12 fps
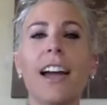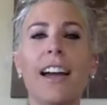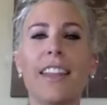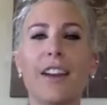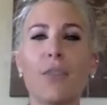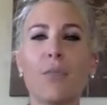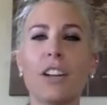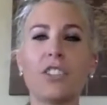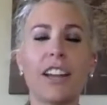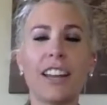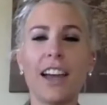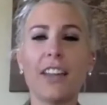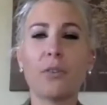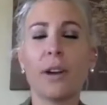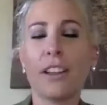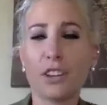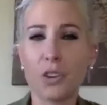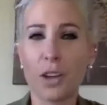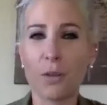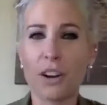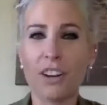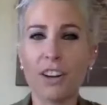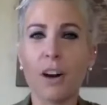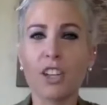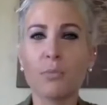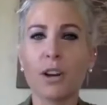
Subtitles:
and then I would watch any other reality show I wanted to watch,